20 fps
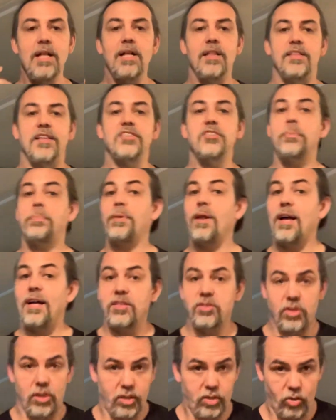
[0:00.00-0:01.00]
This
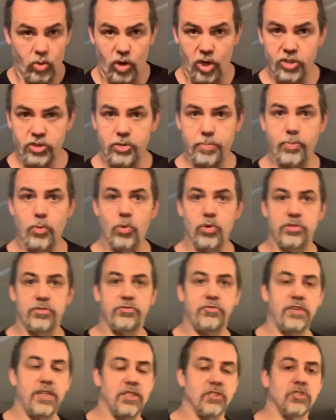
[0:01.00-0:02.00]
applies across the board to
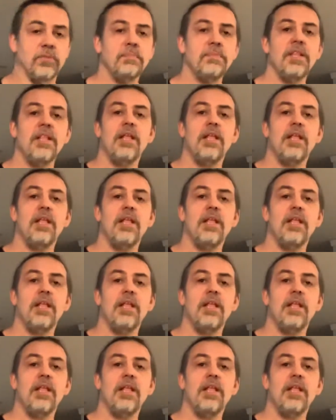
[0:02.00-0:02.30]
feats.